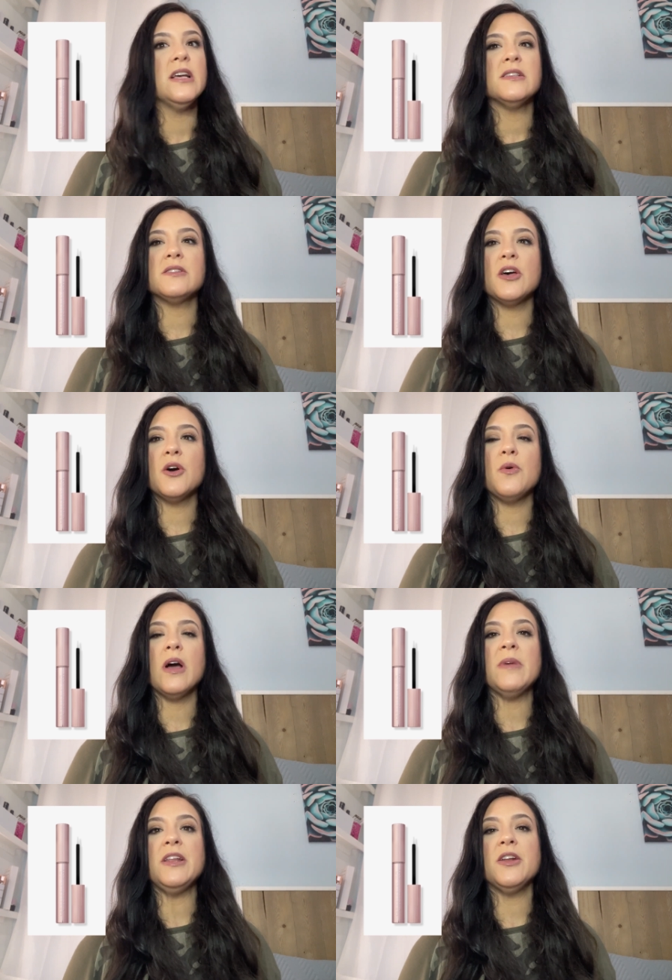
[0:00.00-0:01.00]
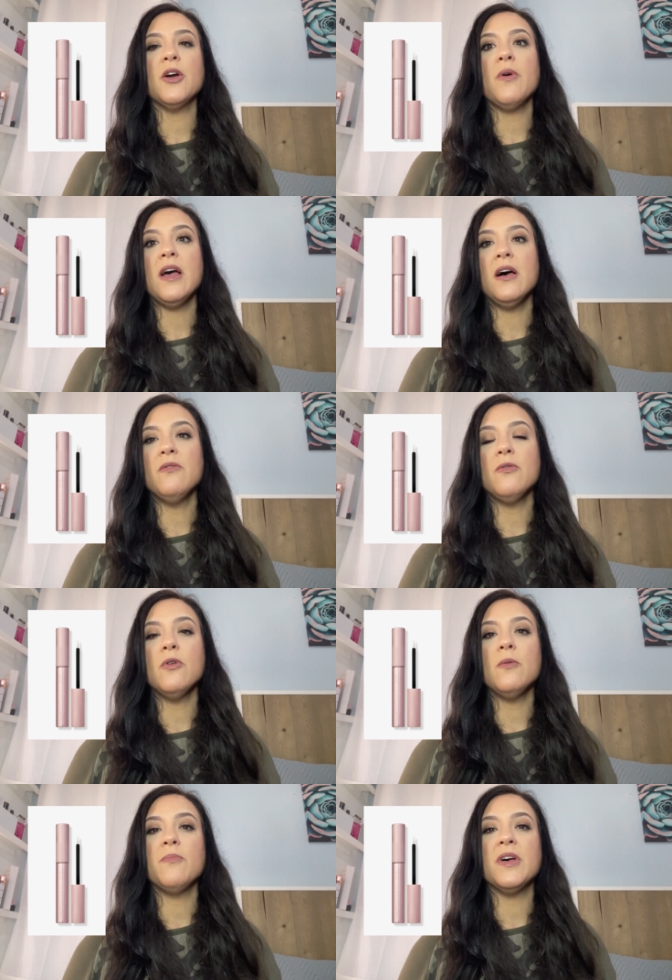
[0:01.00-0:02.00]
So, I mean, you know,
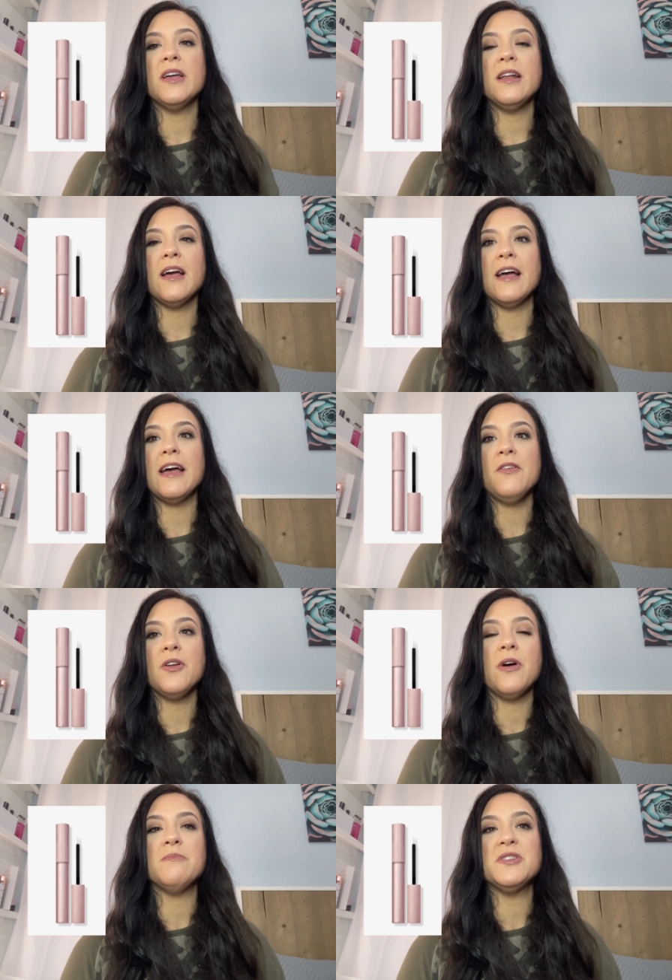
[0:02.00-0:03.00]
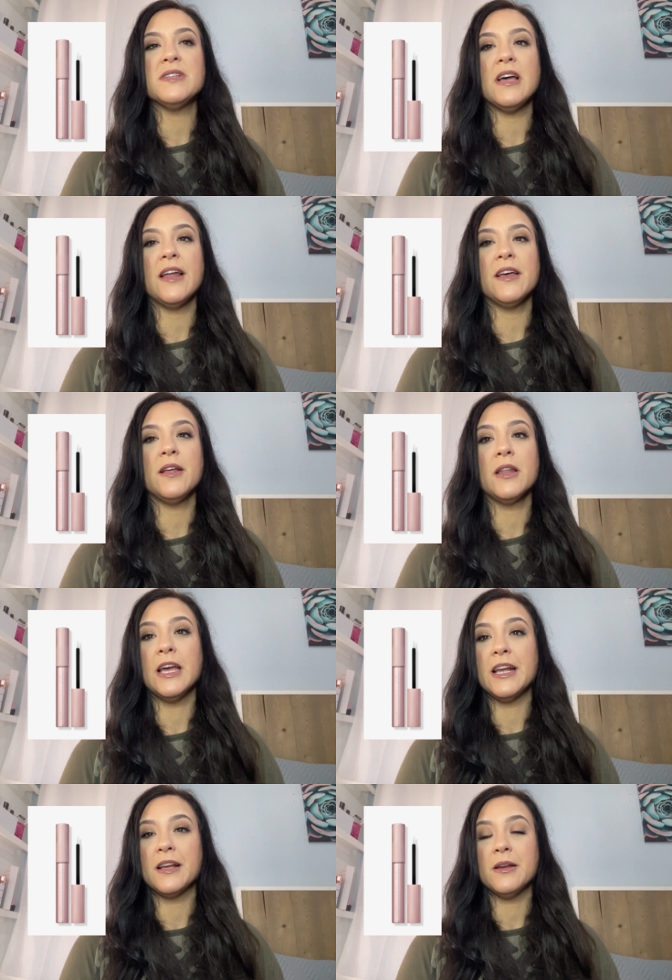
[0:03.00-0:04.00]
helpful, but I don't know. I'm just not a
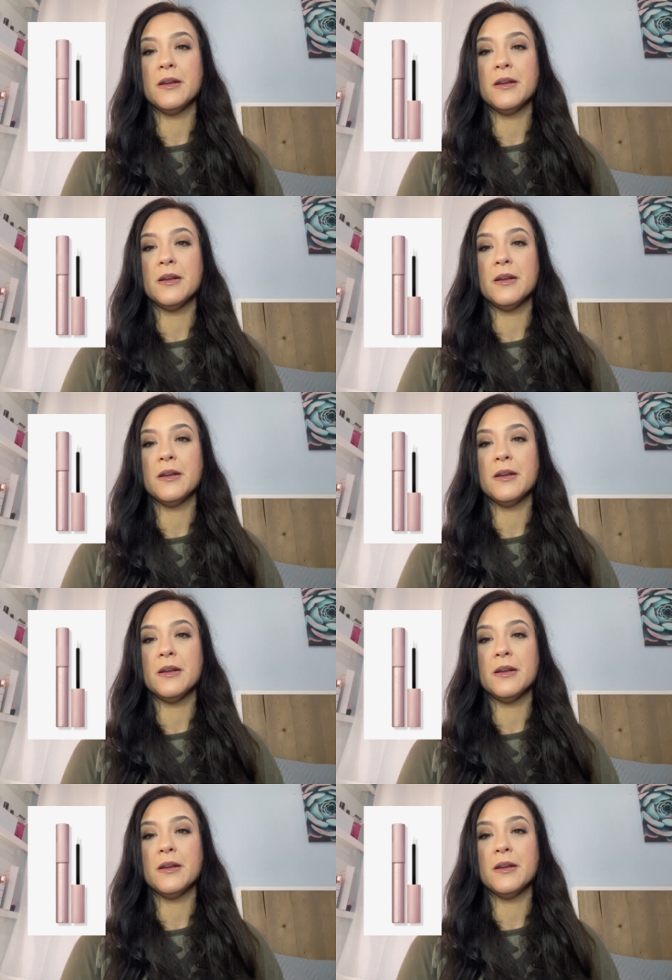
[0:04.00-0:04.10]
like